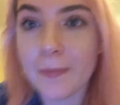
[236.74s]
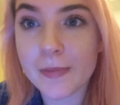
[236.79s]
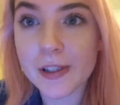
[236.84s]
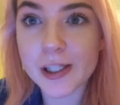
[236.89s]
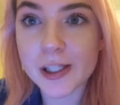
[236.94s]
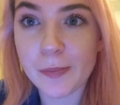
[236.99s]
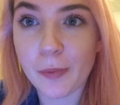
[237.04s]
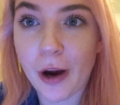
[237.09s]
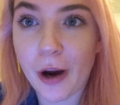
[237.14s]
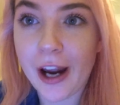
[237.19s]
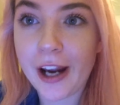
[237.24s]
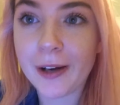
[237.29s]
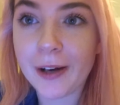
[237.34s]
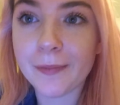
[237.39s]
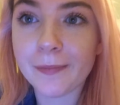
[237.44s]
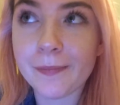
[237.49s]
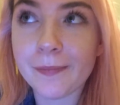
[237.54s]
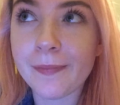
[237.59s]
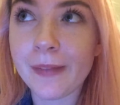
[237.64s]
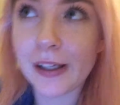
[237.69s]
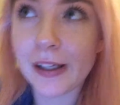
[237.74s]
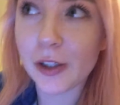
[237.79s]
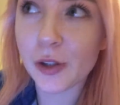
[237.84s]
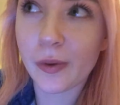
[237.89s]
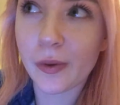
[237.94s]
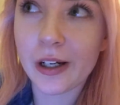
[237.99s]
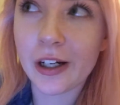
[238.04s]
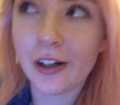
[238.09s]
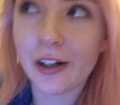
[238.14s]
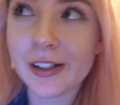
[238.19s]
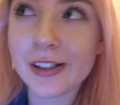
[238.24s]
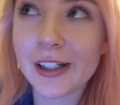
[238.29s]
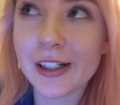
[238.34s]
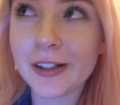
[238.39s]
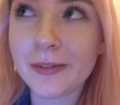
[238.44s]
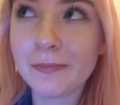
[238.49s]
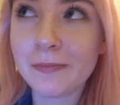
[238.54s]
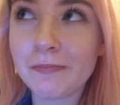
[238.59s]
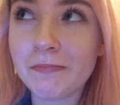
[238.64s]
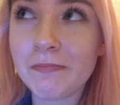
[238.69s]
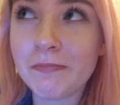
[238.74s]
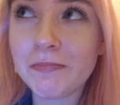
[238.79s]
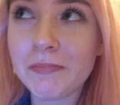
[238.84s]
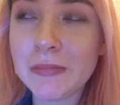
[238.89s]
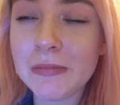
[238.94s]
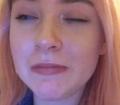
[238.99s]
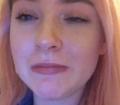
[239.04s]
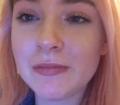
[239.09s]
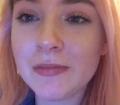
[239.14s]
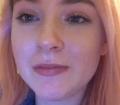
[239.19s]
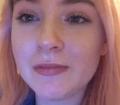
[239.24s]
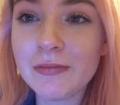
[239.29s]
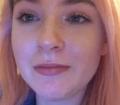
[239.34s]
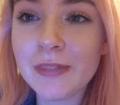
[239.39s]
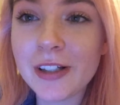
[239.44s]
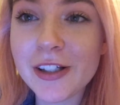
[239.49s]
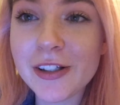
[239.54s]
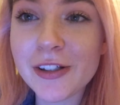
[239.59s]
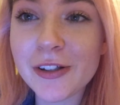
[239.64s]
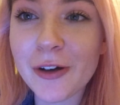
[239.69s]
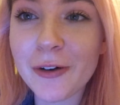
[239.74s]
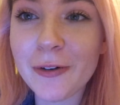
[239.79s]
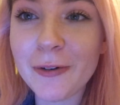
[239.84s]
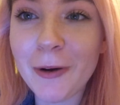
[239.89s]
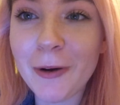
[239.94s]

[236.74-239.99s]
spring in 2019. It's so